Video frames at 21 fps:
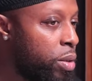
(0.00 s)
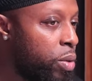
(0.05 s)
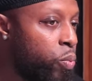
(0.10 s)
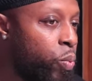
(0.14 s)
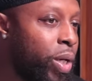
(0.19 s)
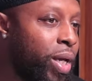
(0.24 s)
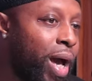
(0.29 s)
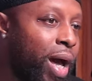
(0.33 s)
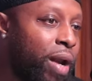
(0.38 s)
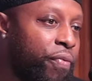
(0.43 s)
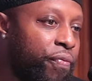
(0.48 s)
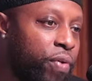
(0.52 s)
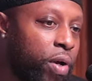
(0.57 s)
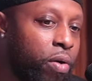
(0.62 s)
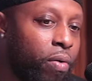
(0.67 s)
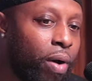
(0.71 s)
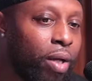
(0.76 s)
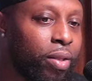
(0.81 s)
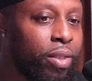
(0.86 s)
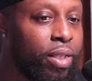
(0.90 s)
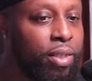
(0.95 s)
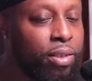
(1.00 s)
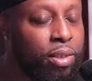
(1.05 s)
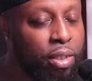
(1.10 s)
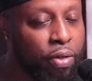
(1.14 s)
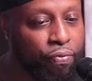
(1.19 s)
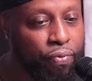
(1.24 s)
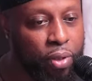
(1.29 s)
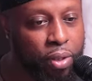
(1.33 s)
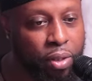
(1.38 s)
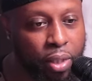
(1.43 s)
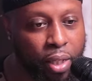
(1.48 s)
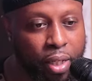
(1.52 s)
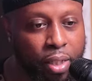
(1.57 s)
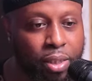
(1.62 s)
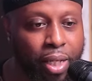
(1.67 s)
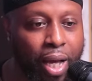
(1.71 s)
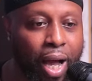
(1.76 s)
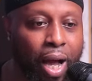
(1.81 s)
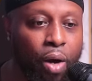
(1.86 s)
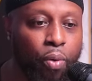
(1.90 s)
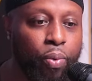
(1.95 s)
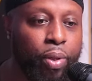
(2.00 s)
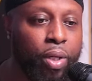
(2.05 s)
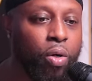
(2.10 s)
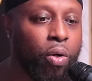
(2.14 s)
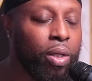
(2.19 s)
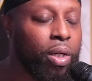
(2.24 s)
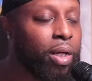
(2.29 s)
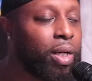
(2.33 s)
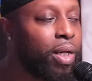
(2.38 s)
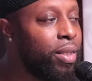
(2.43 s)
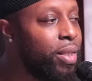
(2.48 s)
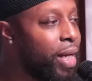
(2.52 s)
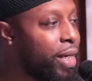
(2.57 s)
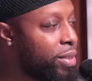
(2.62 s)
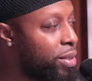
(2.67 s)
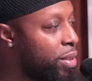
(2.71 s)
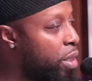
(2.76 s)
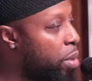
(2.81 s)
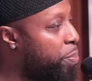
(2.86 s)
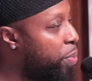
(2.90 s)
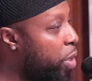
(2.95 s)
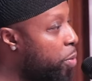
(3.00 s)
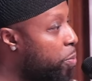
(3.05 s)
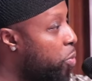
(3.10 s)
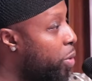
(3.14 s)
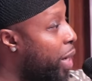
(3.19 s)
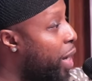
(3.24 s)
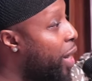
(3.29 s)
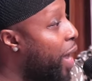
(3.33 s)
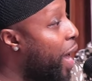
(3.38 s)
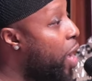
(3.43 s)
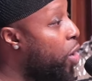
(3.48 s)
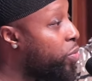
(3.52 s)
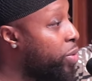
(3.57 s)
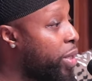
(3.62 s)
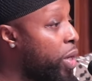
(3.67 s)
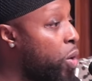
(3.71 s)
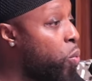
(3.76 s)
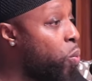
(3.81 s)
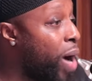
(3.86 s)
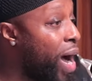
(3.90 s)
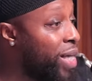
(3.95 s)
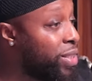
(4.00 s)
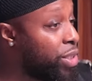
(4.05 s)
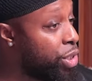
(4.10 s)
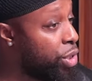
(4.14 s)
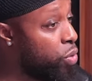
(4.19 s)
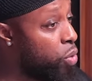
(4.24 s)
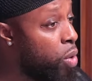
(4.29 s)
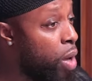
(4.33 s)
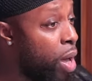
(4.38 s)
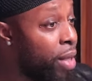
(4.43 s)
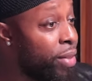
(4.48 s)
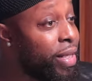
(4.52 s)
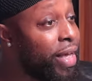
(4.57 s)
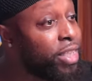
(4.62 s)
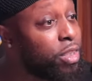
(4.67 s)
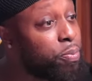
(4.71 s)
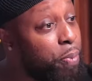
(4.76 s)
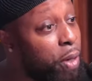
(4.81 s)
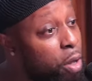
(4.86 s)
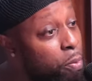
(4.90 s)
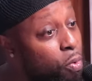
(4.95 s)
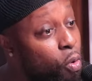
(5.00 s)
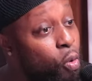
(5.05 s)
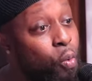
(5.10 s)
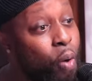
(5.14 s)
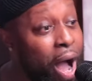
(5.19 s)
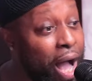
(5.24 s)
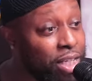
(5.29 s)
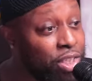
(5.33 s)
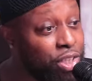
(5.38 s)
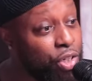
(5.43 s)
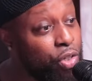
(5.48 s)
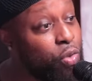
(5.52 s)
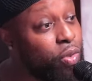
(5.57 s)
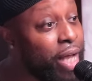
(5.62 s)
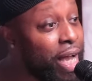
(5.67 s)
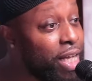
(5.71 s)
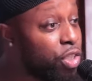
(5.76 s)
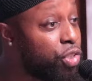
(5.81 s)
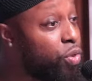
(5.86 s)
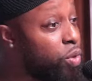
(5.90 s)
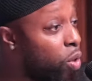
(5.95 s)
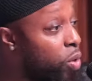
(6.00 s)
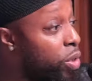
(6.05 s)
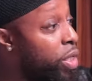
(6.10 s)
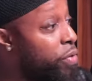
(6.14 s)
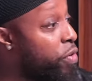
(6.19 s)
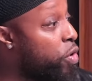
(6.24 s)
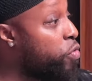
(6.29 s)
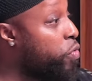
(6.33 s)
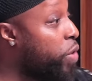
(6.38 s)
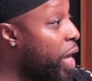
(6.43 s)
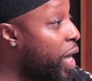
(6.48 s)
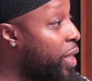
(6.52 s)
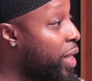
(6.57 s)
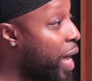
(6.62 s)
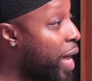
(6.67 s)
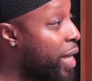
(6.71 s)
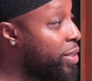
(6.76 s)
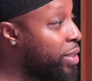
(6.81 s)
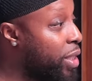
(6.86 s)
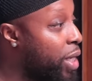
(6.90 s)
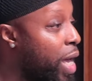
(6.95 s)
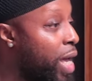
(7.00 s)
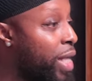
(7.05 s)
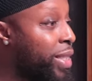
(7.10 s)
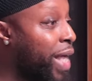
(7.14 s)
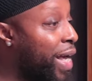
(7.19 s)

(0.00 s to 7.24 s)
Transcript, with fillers: We got to figure out these different things. How are we going to connect to the people that are out there watching you? There's people watching you that you don't even realize it.